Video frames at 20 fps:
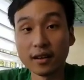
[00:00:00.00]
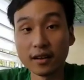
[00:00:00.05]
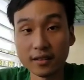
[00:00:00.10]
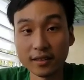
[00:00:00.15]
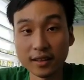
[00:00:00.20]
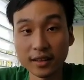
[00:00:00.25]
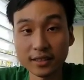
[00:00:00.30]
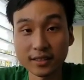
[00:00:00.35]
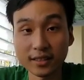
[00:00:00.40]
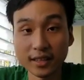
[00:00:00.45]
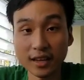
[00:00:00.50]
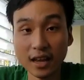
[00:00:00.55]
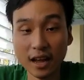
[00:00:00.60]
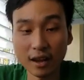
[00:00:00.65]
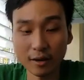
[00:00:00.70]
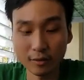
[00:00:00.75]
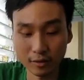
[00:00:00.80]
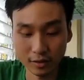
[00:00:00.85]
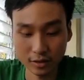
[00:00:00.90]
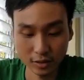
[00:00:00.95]
Next thing I
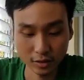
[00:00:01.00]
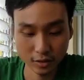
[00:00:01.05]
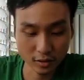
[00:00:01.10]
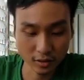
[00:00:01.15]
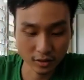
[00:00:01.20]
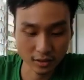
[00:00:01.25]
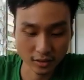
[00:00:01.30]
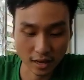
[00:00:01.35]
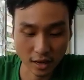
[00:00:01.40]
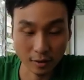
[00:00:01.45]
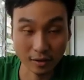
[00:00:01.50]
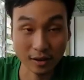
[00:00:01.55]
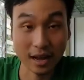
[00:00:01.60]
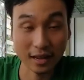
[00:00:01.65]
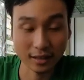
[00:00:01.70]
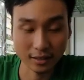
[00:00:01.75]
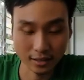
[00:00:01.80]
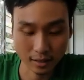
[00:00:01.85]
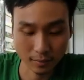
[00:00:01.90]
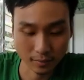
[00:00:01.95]
would do is I would
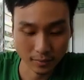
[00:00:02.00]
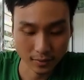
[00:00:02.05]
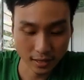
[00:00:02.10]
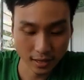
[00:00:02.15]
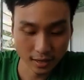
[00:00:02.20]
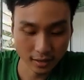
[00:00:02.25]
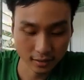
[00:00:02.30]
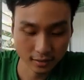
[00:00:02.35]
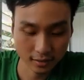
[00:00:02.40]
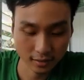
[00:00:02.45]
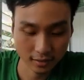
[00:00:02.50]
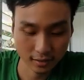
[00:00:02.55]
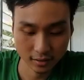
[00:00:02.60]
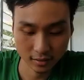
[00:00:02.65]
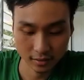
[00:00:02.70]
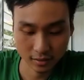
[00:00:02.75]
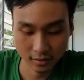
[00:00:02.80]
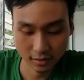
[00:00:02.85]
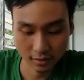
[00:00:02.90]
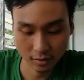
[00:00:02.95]
add some text.
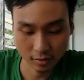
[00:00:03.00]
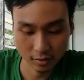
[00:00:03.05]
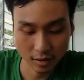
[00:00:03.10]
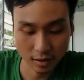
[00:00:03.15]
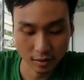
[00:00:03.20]
So I